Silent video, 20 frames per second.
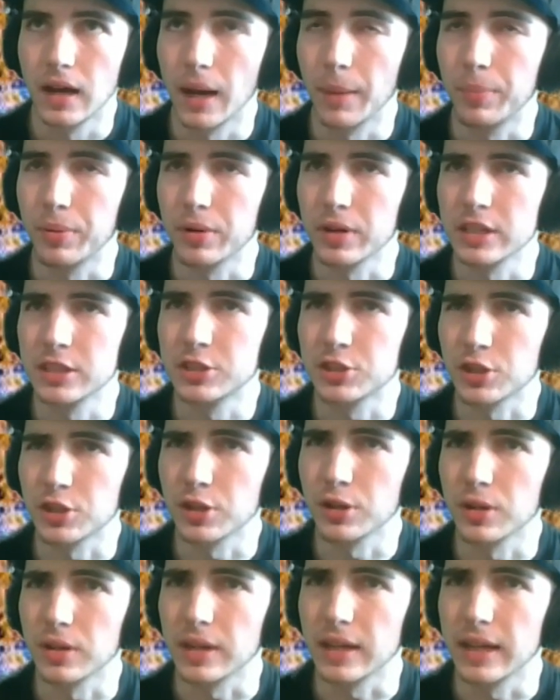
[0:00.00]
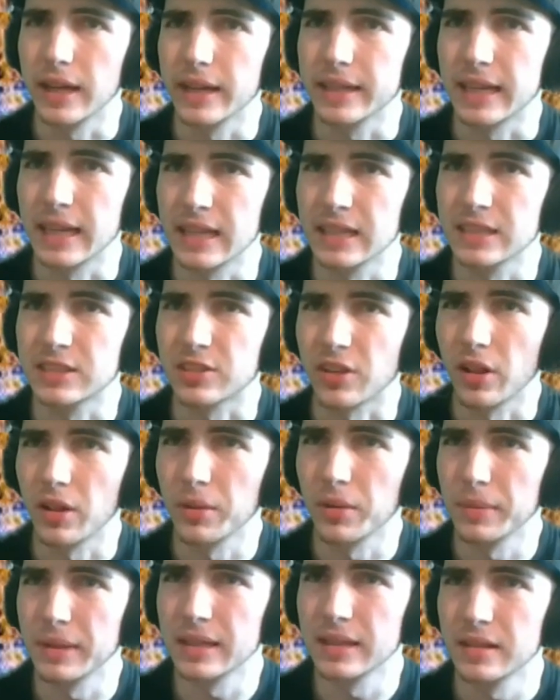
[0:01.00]
pretty sure King
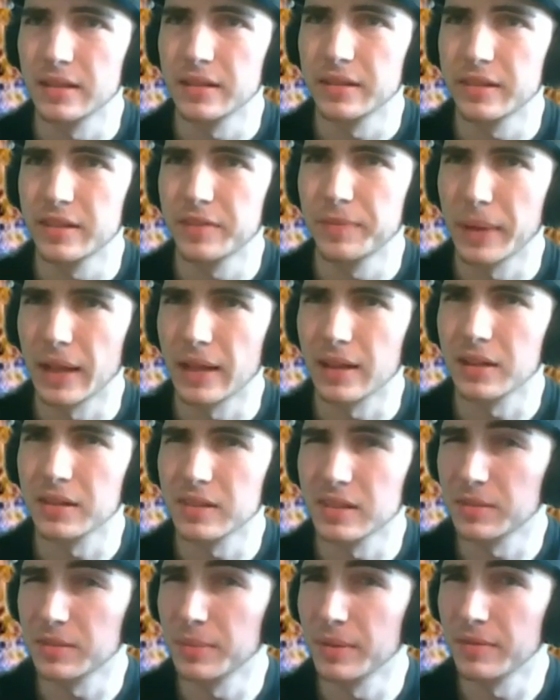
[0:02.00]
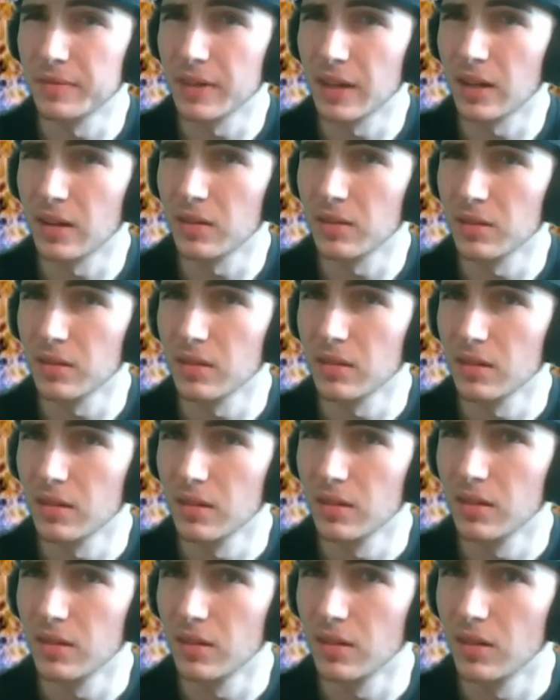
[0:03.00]
Solomon's palace has been found,
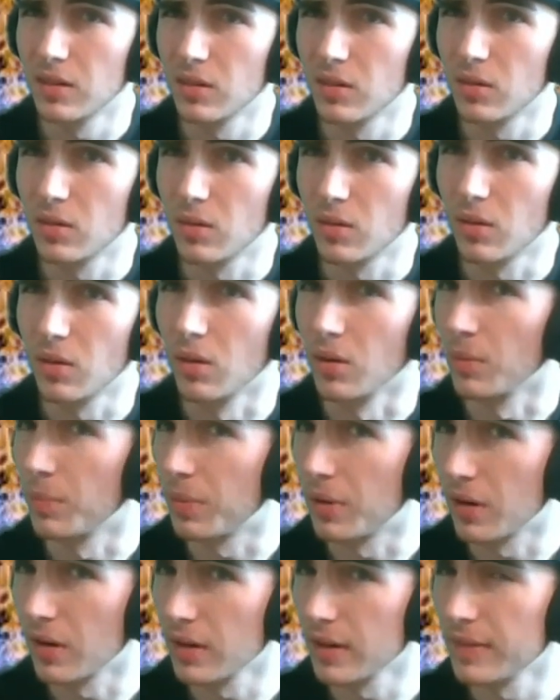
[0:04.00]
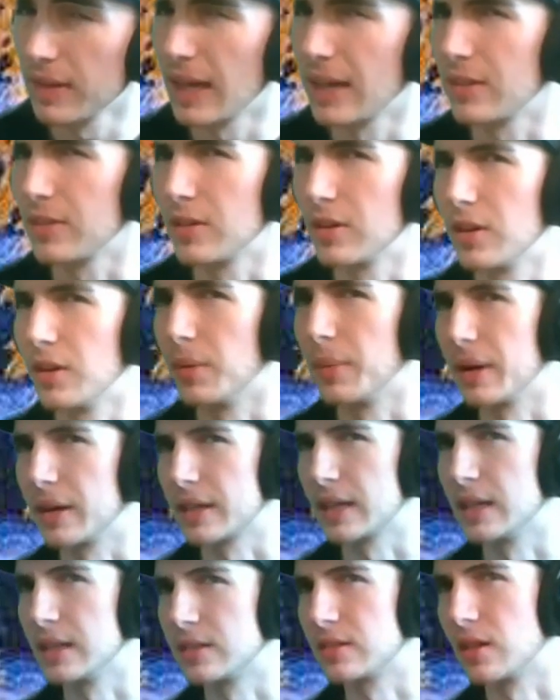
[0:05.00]
or part of it. I don't know about
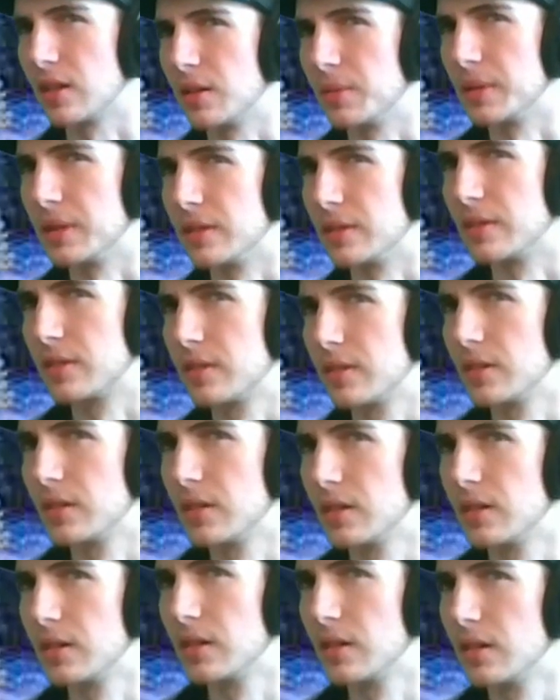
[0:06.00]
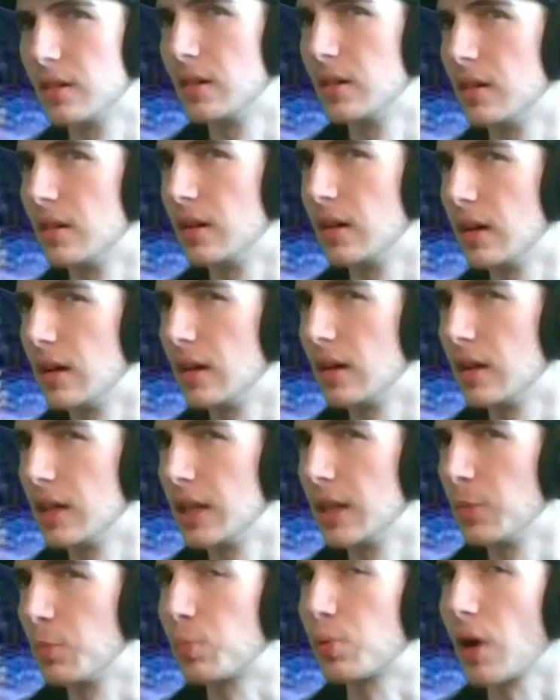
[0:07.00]
King Solomon's.
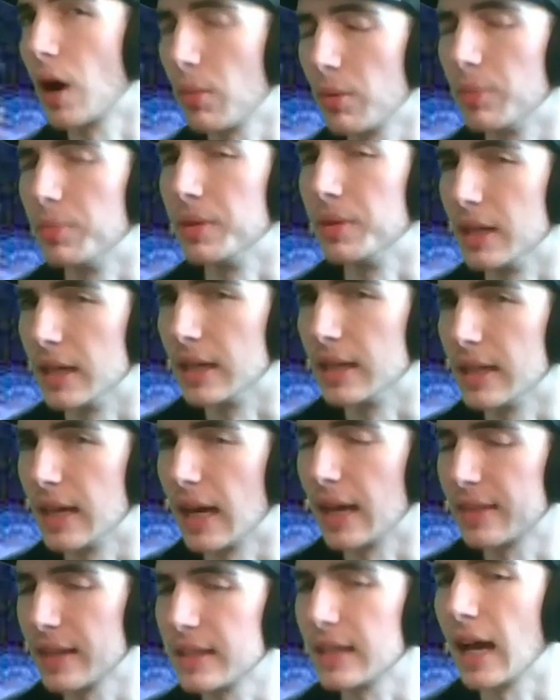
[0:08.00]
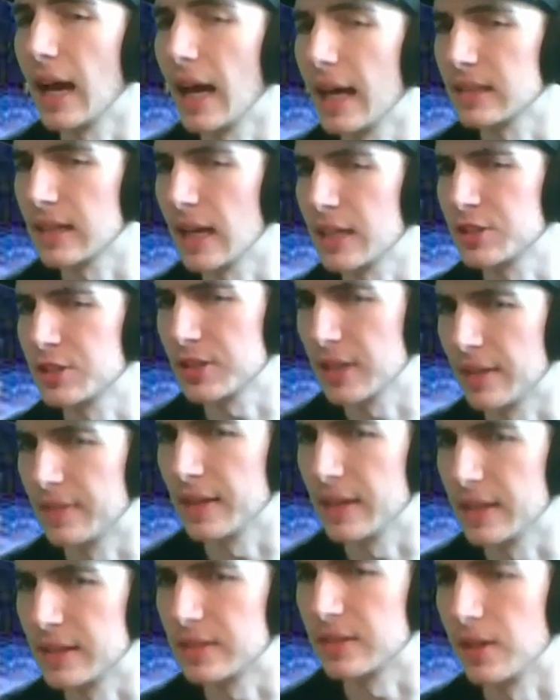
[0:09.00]
Probably, yeah. I think
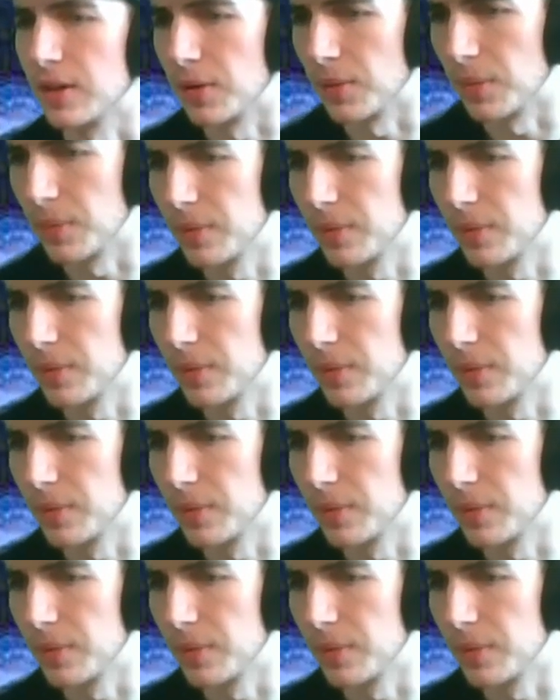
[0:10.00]
so.